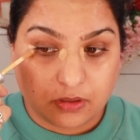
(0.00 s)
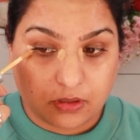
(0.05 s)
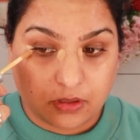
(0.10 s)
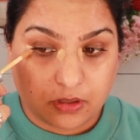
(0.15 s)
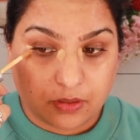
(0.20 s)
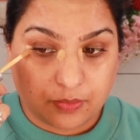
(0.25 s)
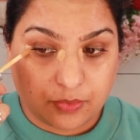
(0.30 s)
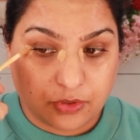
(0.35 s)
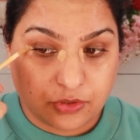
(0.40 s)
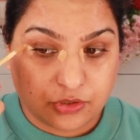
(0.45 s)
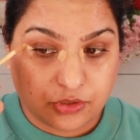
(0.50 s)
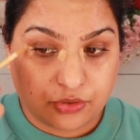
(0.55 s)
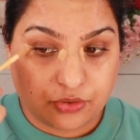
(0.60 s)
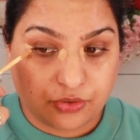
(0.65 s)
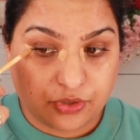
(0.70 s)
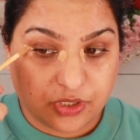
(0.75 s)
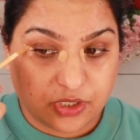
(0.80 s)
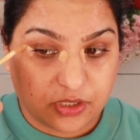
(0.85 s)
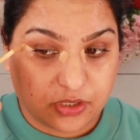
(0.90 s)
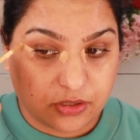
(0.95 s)
I'm also
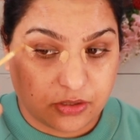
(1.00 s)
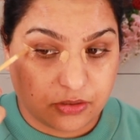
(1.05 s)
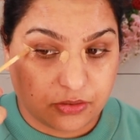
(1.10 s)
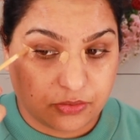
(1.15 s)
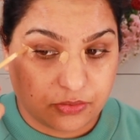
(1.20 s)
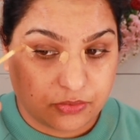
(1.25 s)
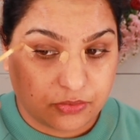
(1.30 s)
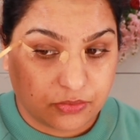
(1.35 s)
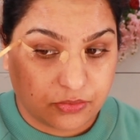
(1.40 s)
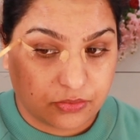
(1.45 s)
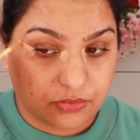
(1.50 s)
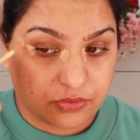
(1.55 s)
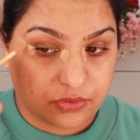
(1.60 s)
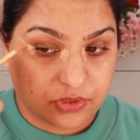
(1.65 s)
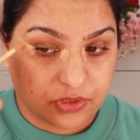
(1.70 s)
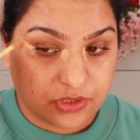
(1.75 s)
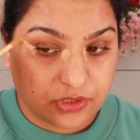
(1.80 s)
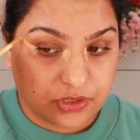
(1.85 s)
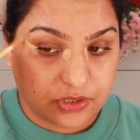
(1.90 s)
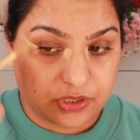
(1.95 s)
going to
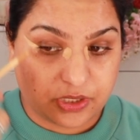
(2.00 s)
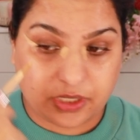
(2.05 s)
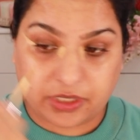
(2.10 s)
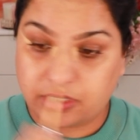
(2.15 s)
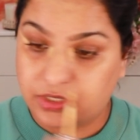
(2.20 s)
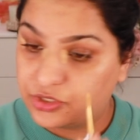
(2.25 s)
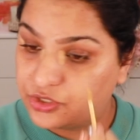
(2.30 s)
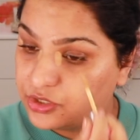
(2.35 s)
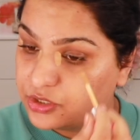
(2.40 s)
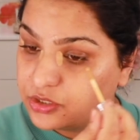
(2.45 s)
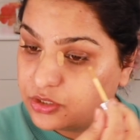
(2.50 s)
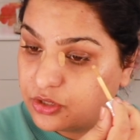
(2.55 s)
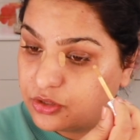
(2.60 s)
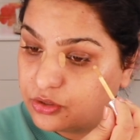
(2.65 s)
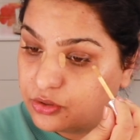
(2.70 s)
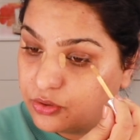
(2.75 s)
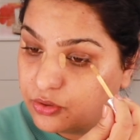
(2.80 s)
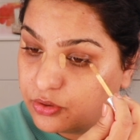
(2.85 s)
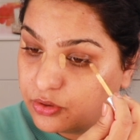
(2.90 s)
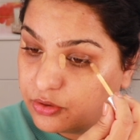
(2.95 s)
take it just on the
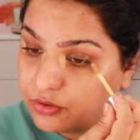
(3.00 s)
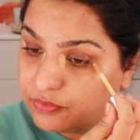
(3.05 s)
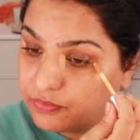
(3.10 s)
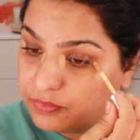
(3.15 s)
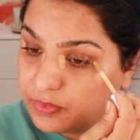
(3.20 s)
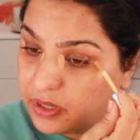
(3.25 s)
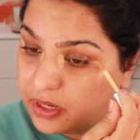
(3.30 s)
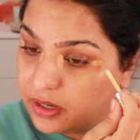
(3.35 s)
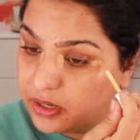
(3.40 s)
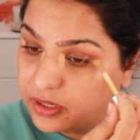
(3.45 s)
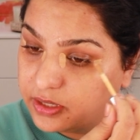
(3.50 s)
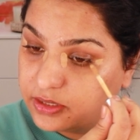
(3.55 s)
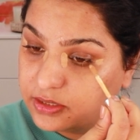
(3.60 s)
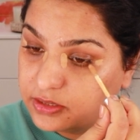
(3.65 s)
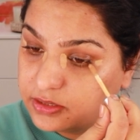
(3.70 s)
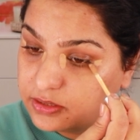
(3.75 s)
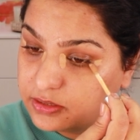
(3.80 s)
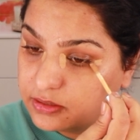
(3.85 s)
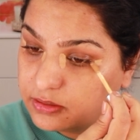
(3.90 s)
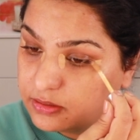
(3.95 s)
corner of my eyes,
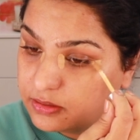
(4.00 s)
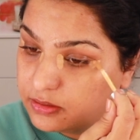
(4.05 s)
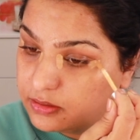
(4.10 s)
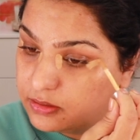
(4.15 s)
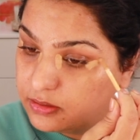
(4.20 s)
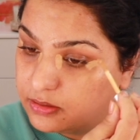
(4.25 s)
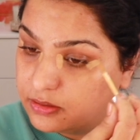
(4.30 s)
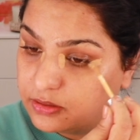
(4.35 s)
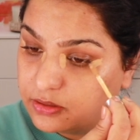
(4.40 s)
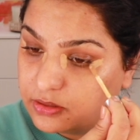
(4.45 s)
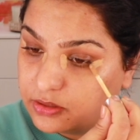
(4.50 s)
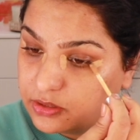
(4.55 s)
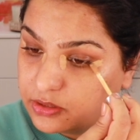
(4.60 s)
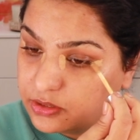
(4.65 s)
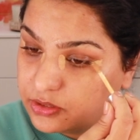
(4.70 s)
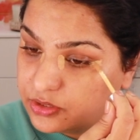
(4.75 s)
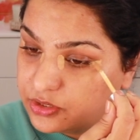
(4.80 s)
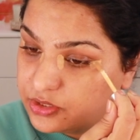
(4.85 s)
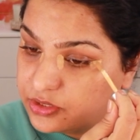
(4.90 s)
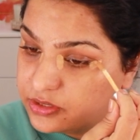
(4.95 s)

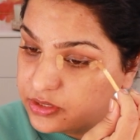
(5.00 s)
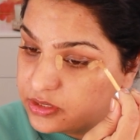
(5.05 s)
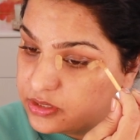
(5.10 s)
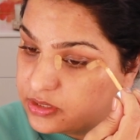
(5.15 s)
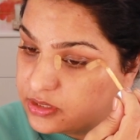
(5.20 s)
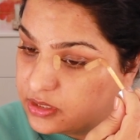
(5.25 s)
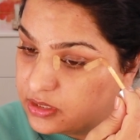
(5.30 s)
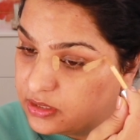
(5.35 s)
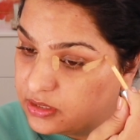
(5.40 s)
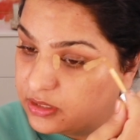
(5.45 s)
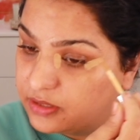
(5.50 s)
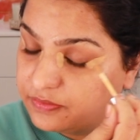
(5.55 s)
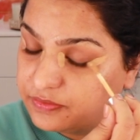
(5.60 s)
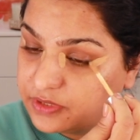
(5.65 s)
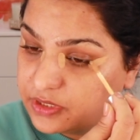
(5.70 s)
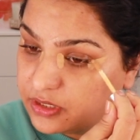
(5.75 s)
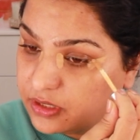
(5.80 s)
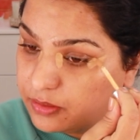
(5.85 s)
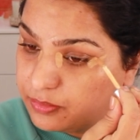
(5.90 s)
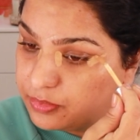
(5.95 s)
just to lift
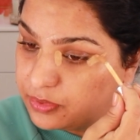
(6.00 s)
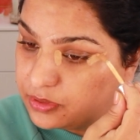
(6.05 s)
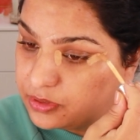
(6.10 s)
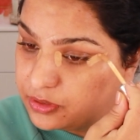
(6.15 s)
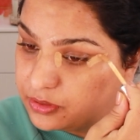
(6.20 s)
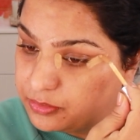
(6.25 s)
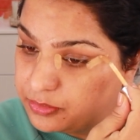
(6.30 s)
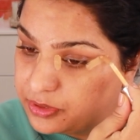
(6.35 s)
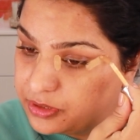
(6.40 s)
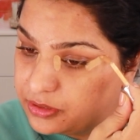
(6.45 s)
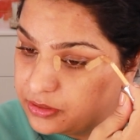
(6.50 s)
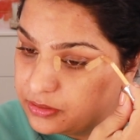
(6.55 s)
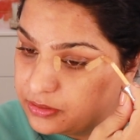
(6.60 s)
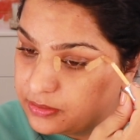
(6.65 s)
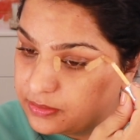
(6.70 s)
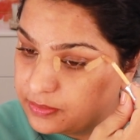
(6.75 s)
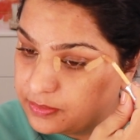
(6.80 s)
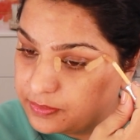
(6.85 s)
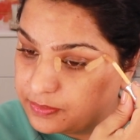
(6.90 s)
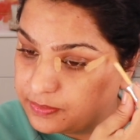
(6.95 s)
it up a little bit.
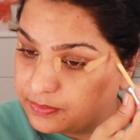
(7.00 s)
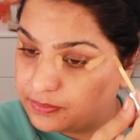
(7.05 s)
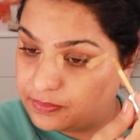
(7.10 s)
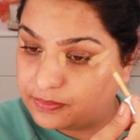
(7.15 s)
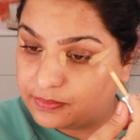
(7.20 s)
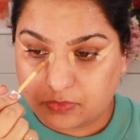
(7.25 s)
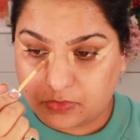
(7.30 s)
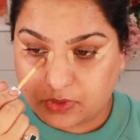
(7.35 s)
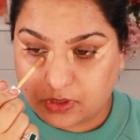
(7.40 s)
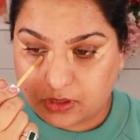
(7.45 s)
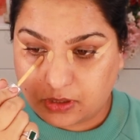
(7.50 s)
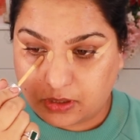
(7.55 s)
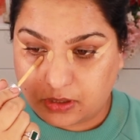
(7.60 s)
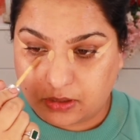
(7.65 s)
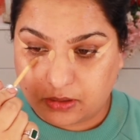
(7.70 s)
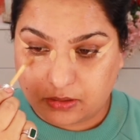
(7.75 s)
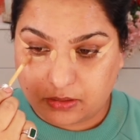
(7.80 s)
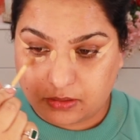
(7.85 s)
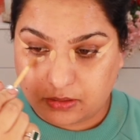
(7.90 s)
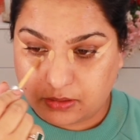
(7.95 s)

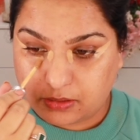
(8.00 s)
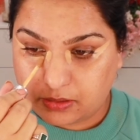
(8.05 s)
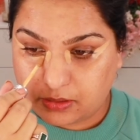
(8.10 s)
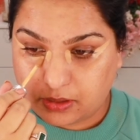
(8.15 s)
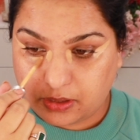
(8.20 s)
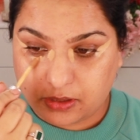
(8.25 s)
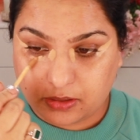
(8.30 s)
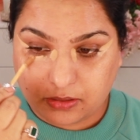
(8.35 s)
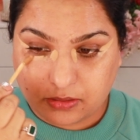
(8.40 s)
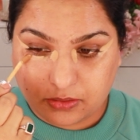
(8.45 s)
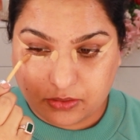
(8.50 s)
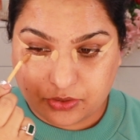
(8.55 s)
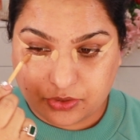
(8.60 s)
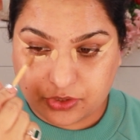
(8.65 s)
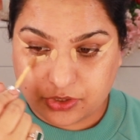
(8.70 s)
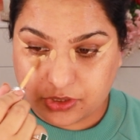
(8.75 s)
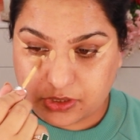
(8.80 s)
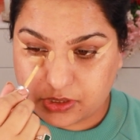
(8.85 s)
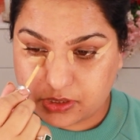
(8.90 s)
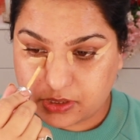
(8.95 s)
And then
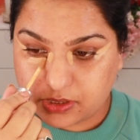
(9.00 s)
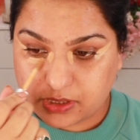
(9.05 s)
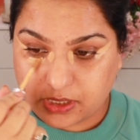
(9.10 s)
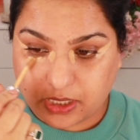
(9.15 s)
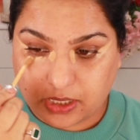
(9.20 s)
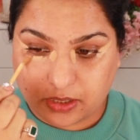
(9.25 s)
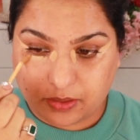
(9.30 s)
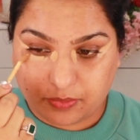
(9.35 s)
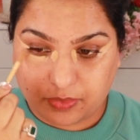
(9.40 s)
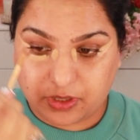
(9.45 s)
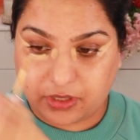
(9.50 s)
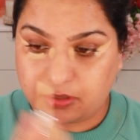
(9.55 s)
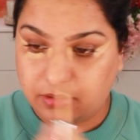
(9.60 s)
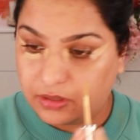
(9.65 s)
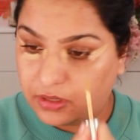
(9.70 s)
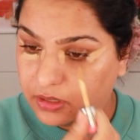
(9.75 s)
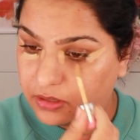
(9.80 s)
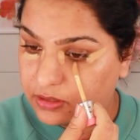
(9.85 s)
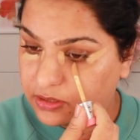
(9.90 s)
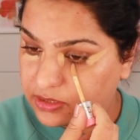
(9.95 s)
just a tiny bit
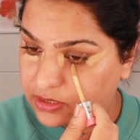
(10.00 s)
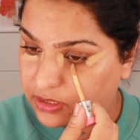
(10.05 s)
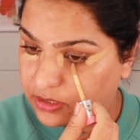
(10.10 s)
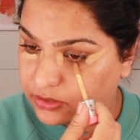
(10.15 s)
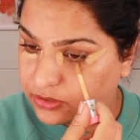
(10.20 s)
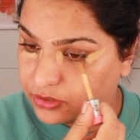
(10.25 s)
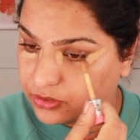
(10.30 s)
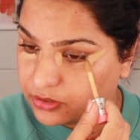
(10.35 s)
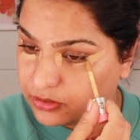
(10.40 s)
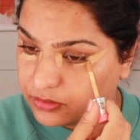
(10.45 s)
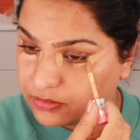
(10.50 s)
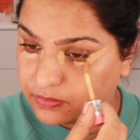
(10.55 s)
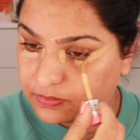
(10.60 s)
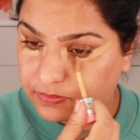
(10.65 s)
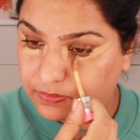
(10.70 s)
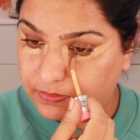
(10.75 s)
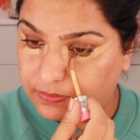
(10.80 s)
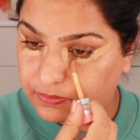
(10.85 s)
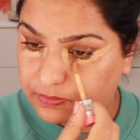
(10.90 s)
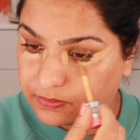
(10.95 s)
in the center.
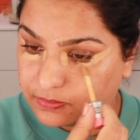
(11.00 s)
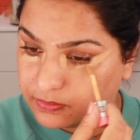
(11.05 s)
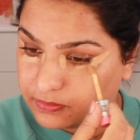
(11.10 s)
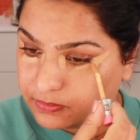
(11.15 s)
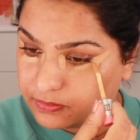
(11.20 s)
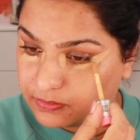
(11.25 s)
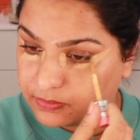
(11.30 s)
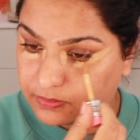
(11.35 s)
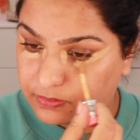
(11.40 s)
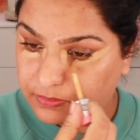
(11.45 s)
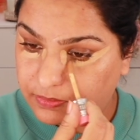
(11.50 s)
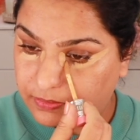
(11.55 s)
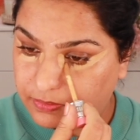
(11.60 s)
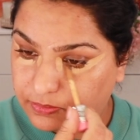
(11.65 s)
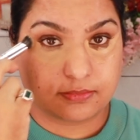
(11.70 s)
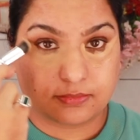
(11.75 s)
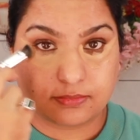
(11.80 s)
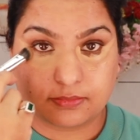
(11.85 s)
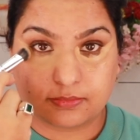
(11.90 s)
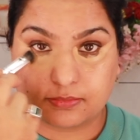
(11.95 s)

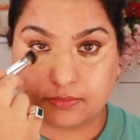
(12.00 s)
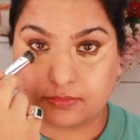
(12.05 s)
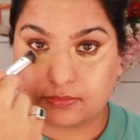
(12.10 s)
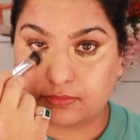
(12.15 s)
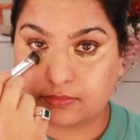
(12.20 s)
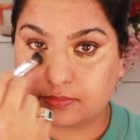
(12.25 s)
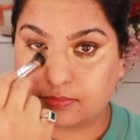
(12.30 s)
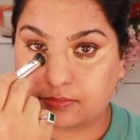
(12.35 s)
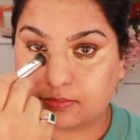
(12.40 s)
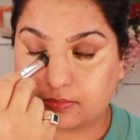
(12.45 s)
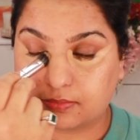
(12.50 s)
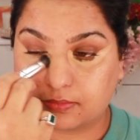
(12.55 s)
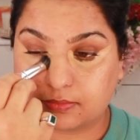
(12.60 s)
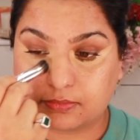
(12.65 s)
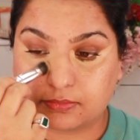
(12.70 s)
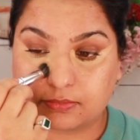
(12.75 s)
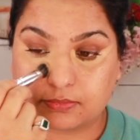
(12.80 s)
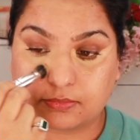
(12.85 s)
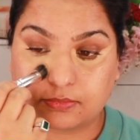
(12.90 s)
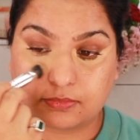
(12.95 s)
And then using this
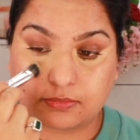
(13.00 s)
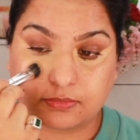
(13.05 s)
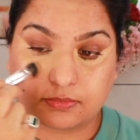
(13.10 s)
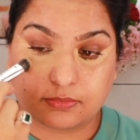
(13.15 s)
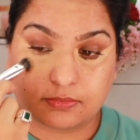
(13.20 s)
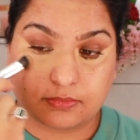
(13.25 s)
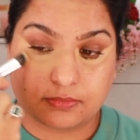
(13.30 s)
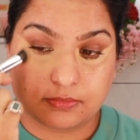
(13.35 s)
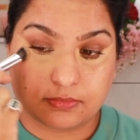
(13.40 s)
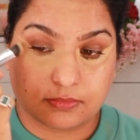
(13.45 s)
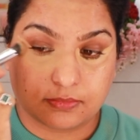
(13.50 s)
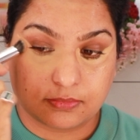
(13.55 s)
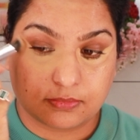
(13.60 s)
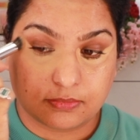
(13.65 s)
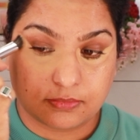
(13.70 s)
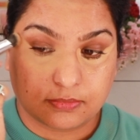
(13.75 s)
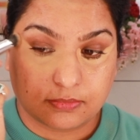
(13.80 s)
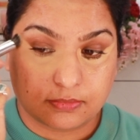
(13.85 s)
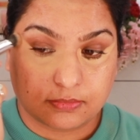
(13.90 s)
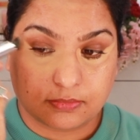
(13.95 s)
Japanese brush, I'm
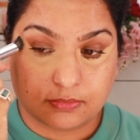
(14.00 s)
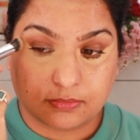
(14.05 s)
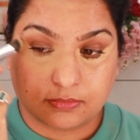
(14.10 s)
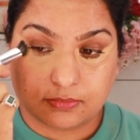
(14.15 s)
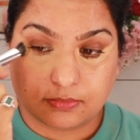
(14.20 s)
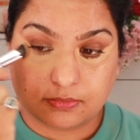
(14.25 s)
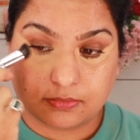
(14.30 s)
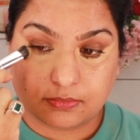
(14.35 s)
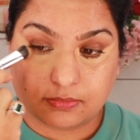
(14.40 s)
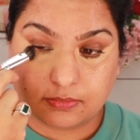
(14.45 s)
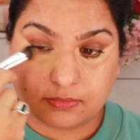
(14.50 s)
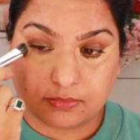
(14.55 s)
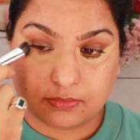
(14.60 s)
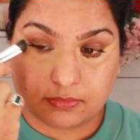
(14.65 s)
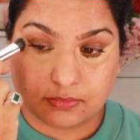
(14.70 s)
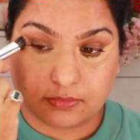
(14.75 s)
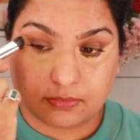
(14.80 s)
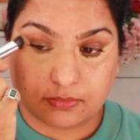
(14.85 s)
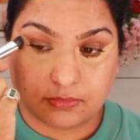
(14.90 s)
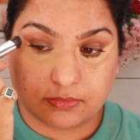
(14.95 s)
going to start blending it
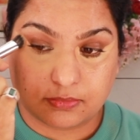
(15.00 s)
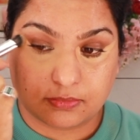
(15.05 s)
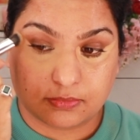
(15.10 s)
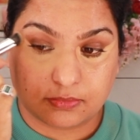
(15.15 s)
out.